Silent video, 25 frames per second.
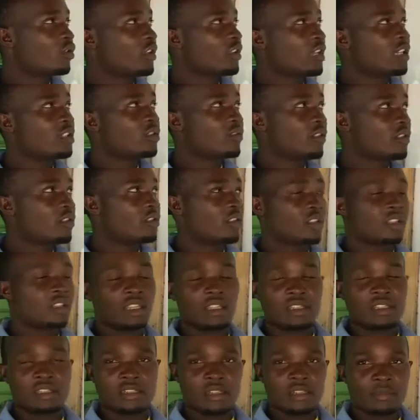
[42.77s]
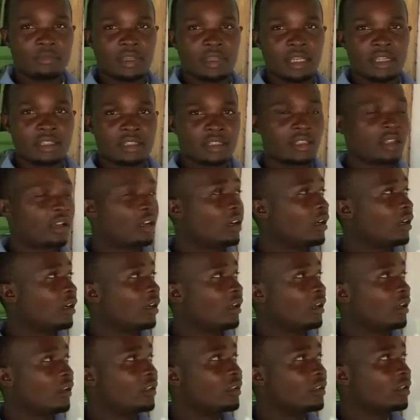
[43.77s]
that's what we say is
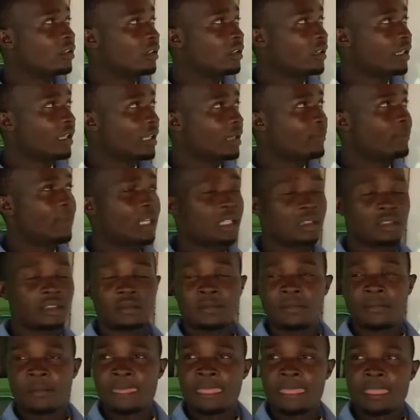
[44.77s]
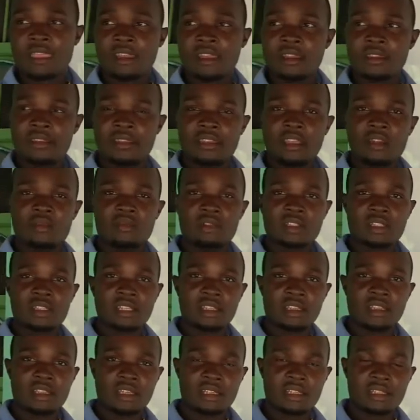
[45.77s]
climate. Then we
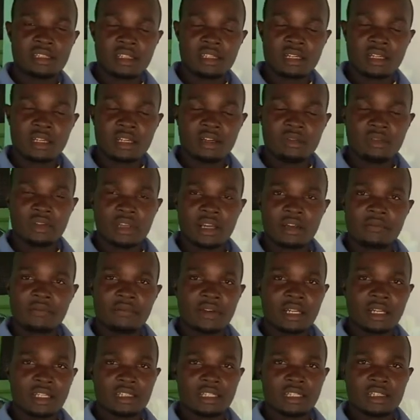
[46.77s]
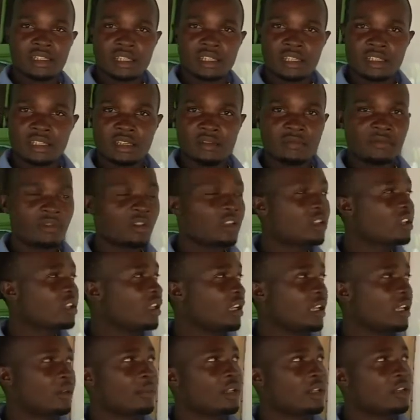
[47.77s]
say that we have factors that influence
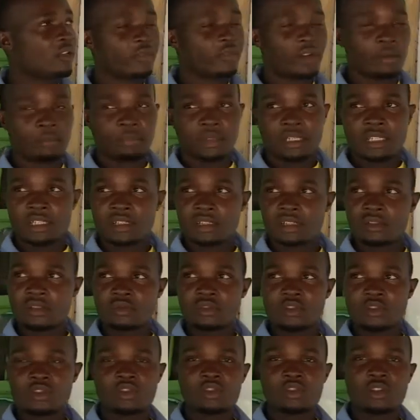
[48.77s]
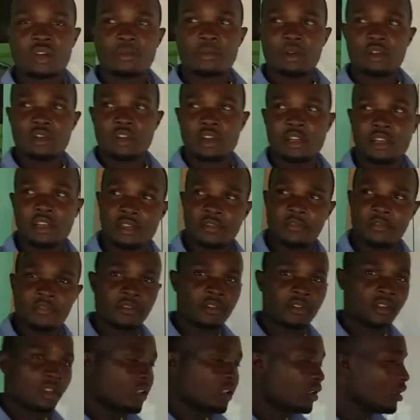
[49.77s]
climate of a place. We talked about relief.
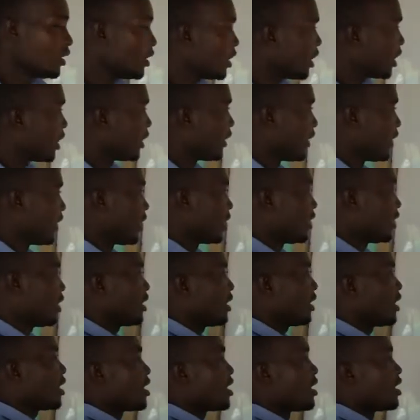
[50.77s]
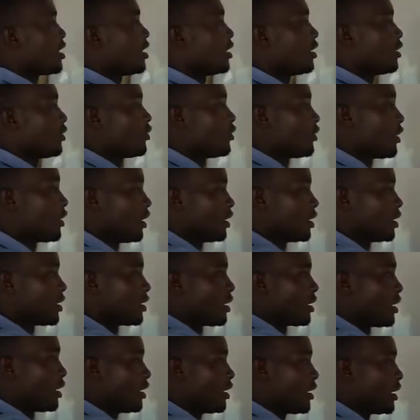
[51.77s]
And then we
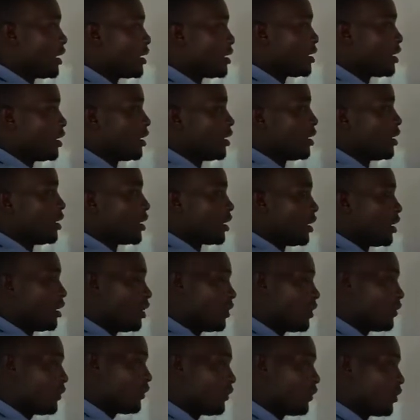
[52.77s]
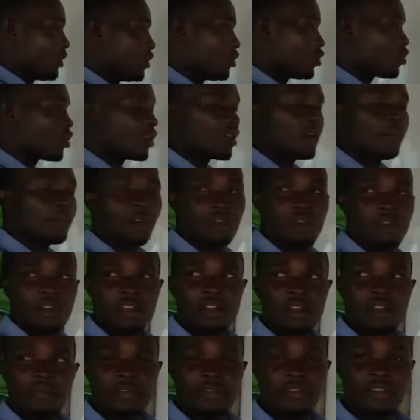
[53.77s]
say that relief, when we talk about
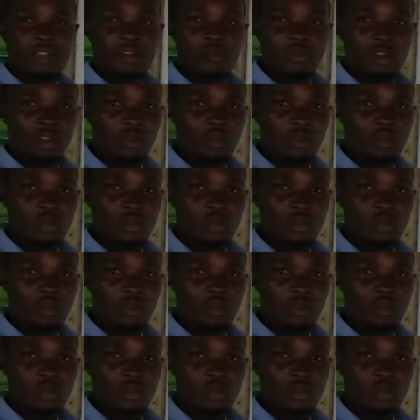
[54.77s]
relief, then we are